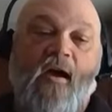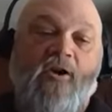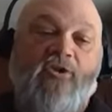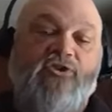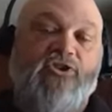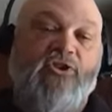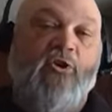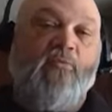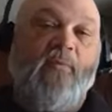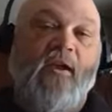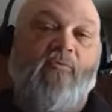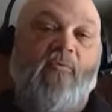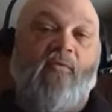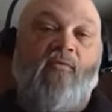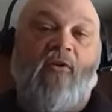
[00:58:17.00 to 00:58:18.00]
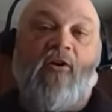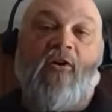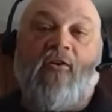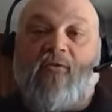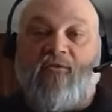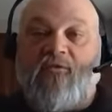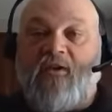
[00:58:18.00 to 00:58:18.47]
Show me a
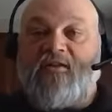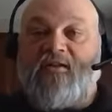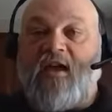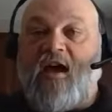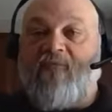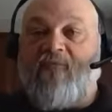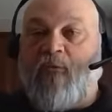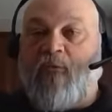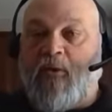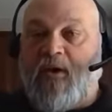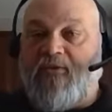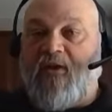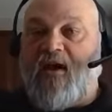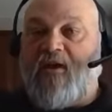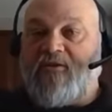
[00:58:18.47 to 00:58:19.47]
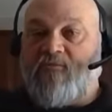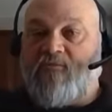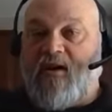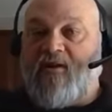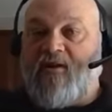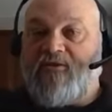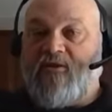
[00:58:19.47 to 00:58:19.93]
revolver that's got forty thousand
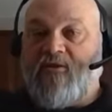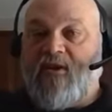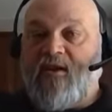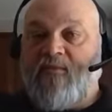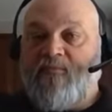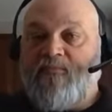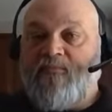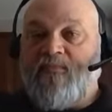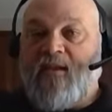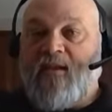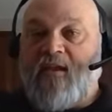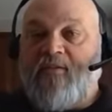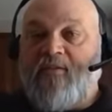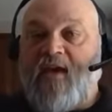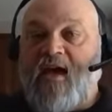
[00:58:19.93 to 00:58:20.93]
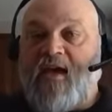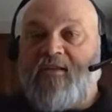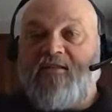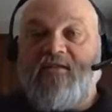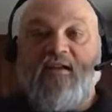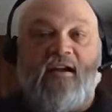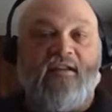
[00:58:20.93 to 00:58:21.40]
rounds on it that
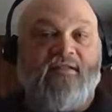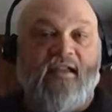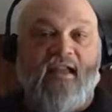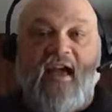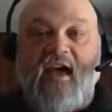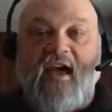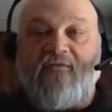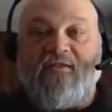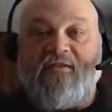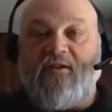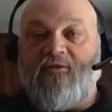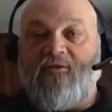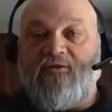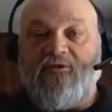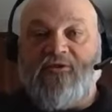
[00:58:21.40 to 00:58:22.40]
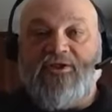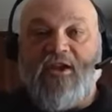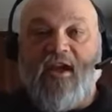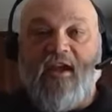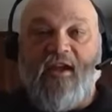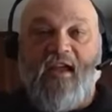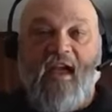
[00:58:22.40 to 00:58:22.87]
doesn't have cylinder
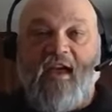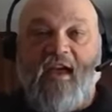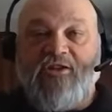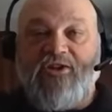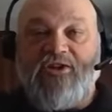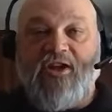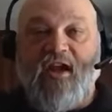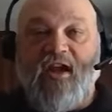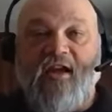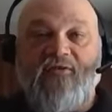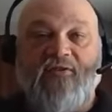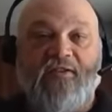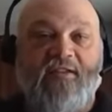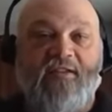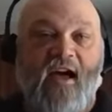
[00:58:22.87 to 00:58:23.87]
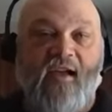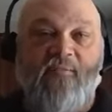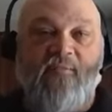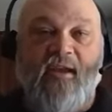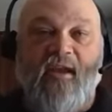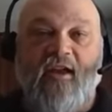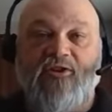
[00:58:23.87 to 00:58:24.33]
shake, end shake, the
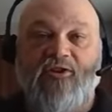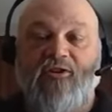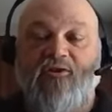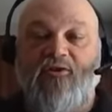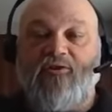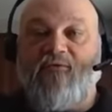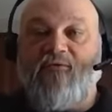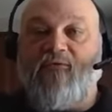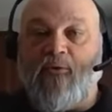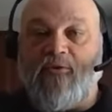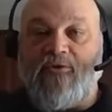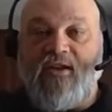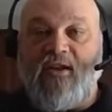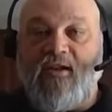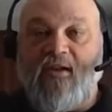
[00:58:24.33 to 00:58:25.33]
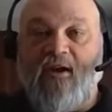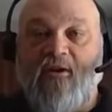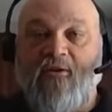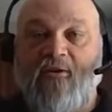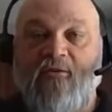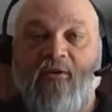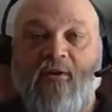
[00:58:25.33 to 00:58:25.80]
timing issues, forcing
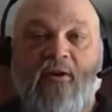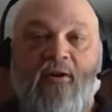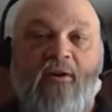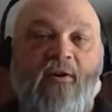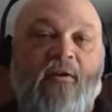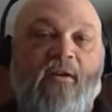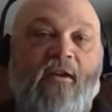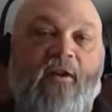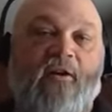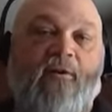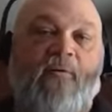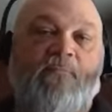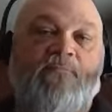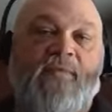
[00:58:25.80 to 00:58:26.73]
cone, you know,